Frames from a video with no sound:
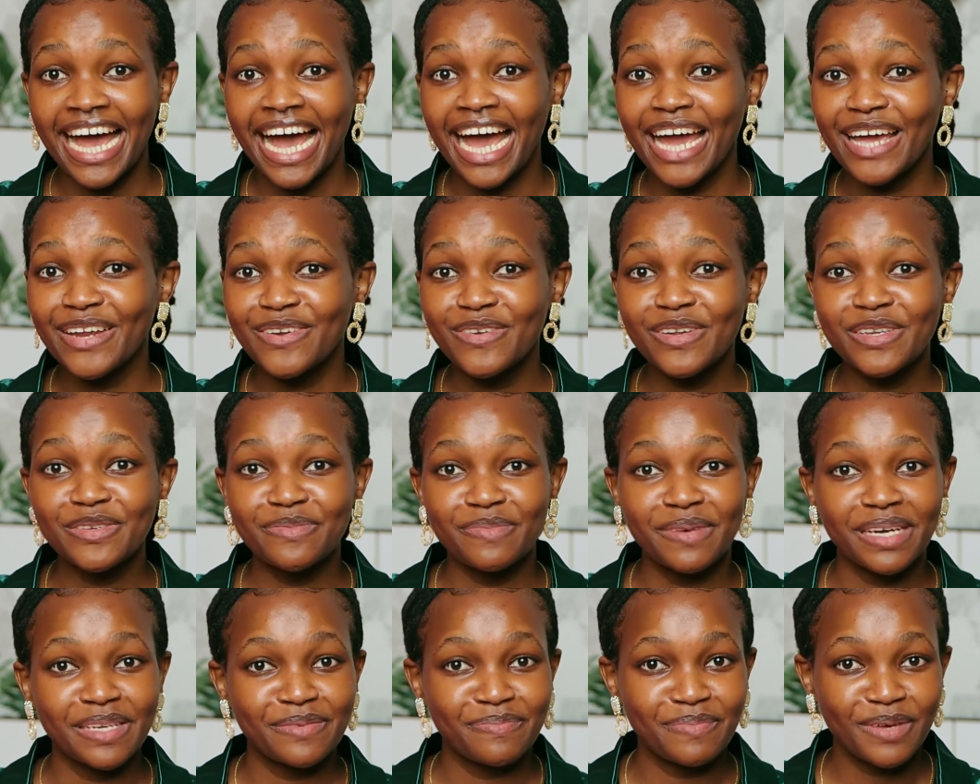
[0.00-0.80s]
I know
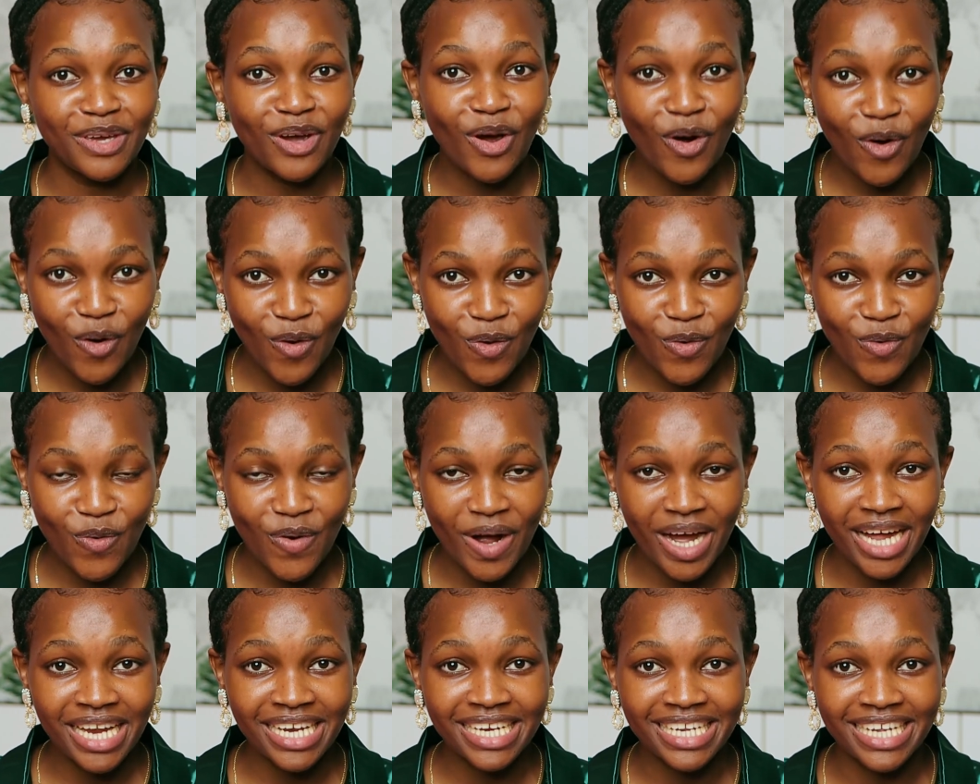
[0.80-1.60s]
it might be
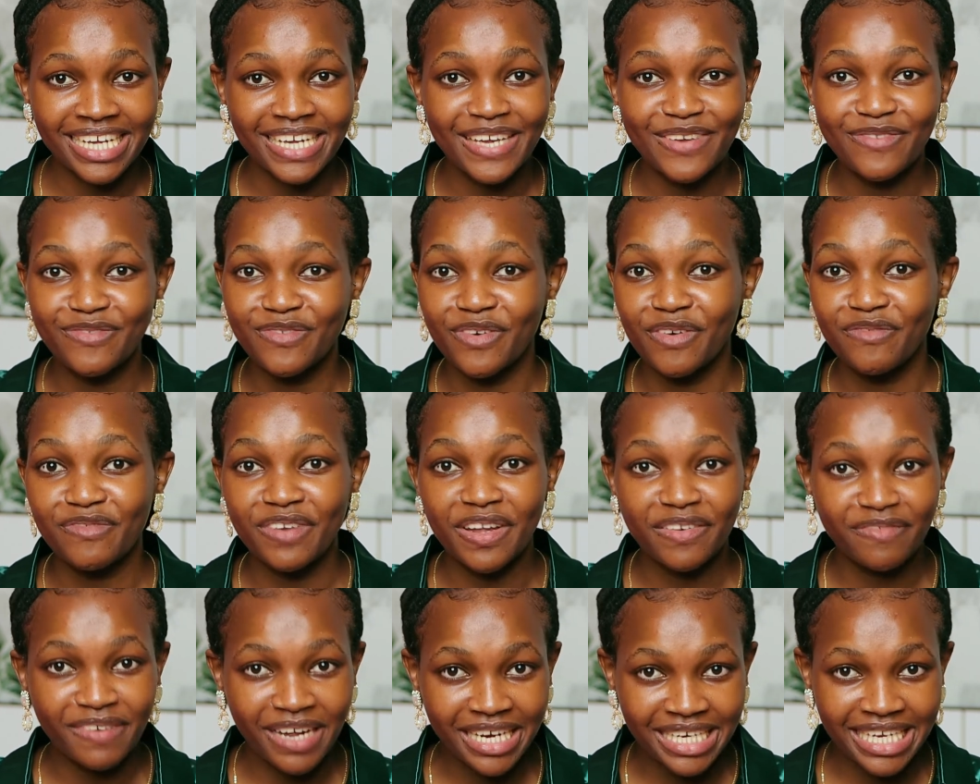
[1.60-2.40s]
awkward if you've
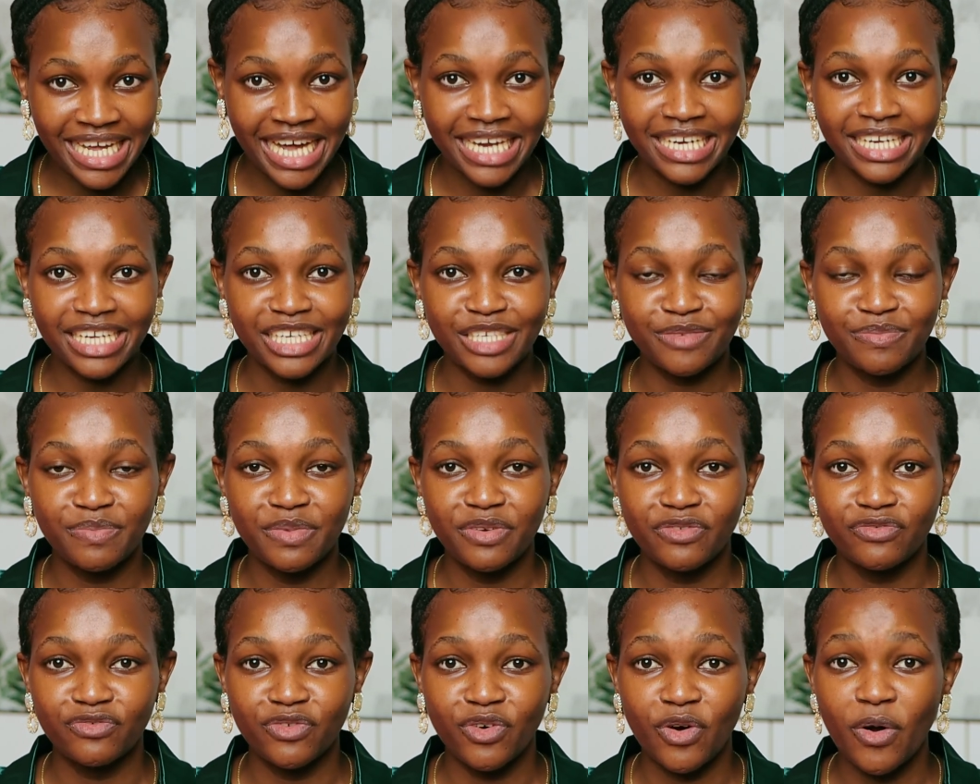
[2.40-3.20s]
never done it
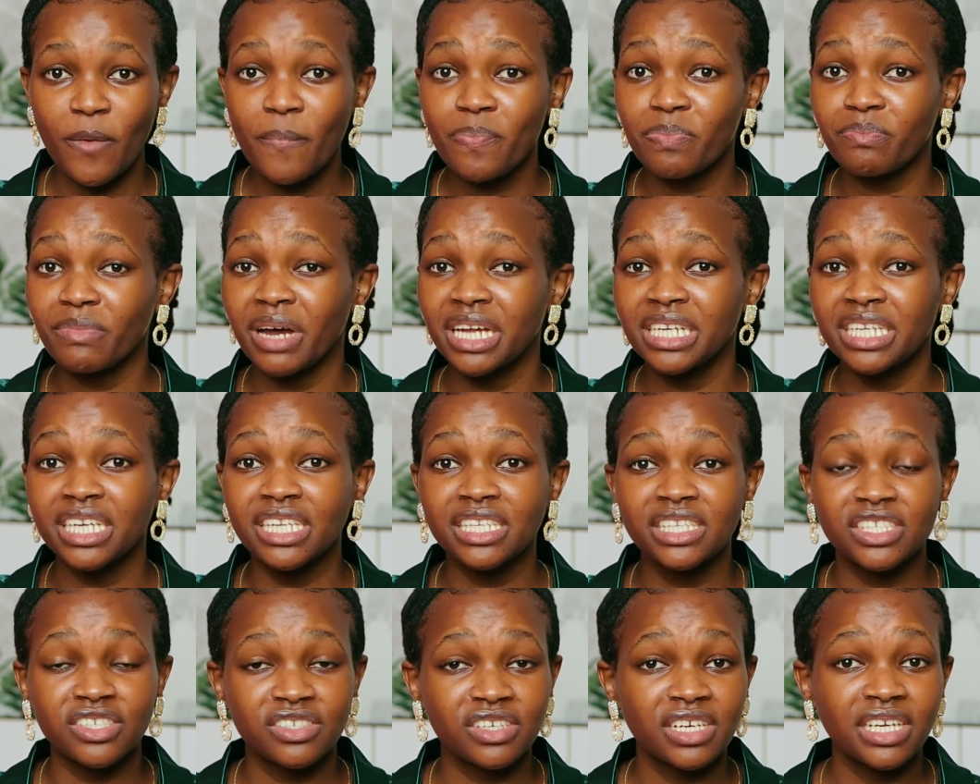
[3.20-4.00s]
before, but
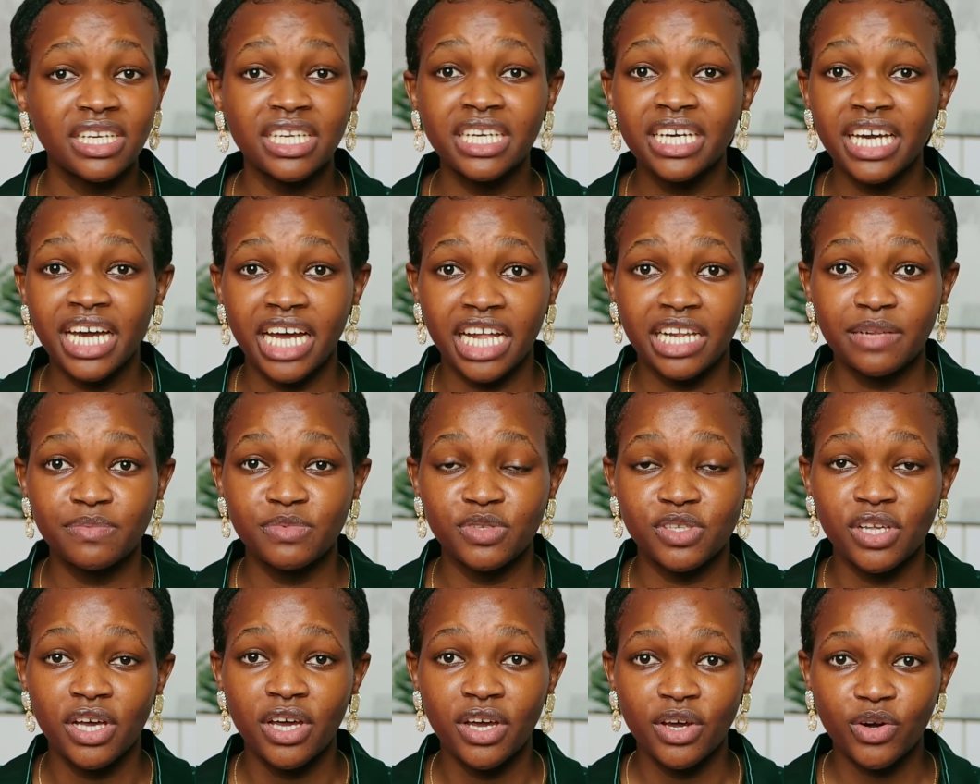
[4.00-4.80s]
it really
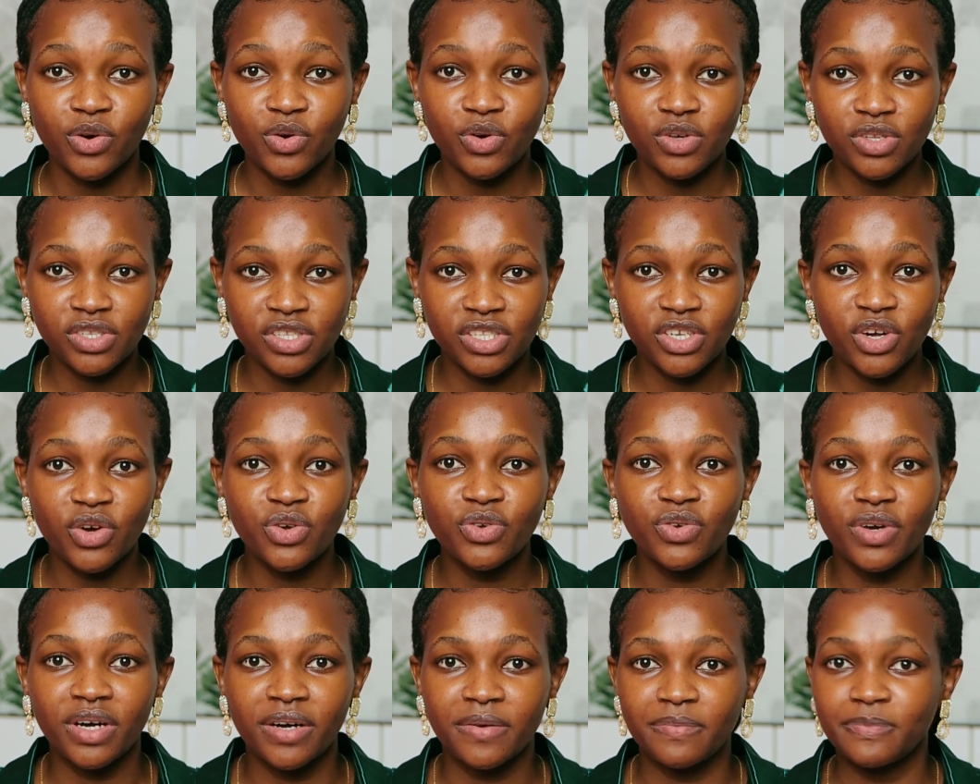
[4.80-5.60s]
helps, because now
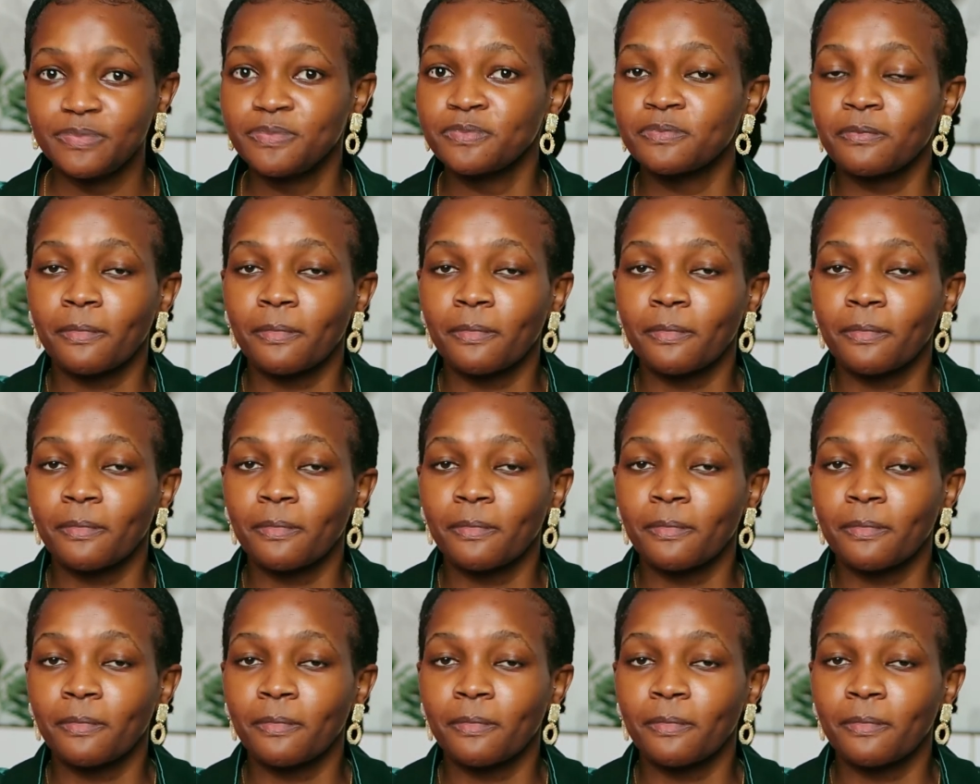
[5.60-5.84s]
you are